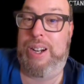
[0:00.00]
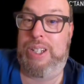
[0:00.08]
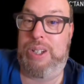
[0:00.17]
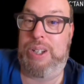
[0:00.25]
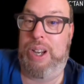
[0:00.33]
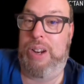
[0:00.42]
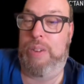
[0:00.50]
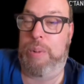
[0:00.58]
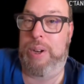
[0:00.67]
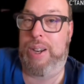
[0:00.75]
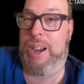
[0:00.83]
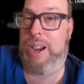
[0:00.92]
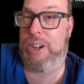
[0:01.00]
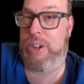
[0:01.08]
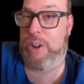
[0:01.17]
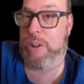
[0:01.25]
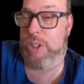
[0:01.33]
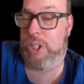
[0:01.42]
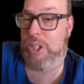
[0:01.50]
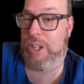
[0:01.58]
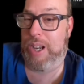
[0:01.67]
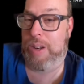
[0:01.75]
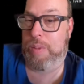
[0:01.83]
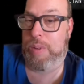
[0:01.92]
today that we're getting a new
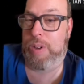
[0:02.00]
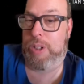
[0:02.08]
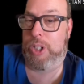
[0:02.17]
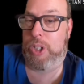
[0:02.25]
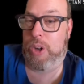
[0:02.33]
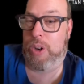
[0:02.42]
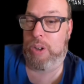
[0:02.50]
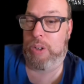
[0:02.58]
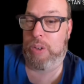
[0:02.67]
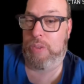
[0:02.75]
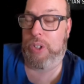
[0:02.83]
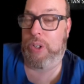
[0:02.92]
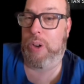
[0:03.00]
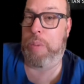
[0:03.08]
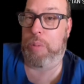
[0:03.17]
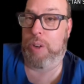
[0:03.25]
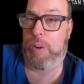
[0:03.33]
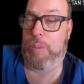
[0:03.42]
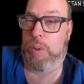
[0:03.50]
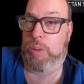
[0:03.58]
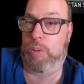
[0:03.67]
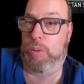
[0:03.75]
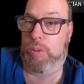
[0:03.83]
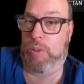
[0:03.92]
Satan Shard of the Nightbringer
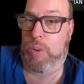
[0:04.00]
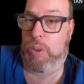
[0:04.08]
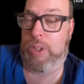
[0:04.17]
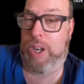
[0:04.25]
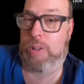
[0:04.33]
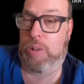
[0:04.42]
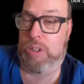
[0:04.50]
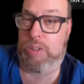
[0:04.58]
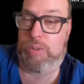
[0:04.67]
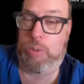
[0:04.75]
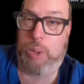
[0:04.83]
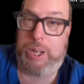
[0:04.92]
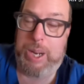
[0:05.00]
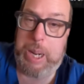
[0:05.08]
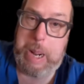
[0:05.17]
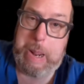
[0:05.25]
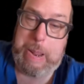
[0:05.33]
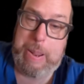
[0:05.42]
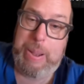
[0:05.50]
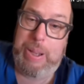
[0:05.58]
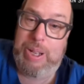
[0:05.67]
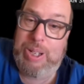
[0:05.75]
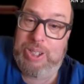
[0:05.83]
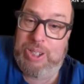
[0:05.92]
model for Necrons in 40k.
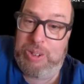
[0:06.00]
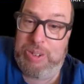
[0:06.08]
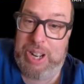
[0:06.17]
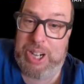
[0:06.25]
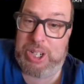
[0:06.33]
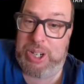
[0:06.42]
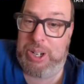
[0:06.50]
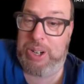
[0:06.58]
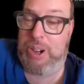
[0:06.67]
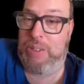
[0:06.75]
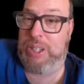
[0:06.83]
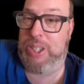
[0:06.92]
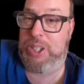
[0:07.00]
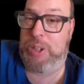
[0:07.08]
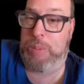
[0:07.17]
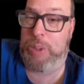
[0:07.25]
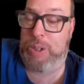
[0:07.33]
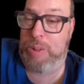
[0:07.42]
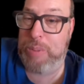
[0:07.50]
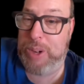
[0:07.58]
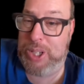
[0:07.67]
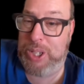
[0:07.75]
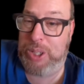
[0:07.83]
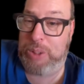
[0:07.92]
So naturally, I've had to jump on it
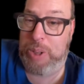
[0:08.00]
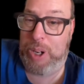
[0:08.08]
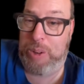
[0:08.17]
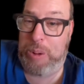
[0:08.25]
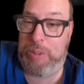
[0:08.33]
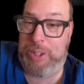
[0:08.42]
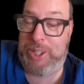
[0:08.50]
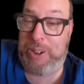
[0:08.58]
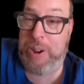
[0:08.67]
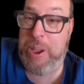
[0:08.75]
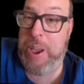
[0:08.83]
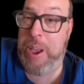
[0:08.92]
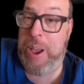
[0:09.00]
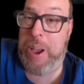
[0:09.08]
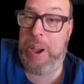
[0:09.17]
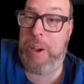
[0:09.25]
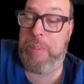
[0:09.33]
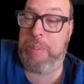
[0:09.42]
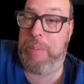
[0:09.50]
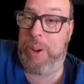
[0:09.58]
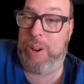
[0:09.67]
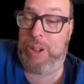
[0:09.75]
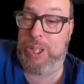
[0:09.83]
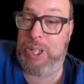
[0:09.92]
immediately and do a glow up video,
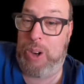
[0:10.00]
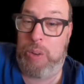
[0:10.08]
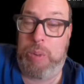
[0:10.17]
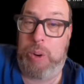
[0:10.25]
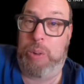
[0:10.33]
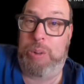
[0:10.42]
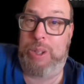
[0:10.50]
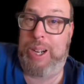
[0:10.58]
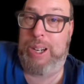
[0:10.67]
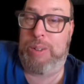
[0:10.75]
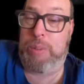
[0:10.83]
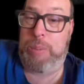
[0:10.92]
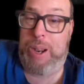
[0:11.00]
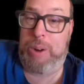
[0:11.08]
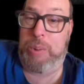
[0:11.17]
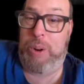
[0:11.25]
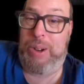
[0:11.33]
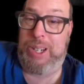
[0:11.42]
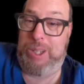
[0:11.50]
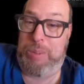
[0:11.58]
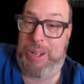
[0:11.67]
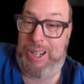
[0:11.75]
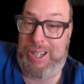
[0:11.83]
because the old model dated from back when I used to play the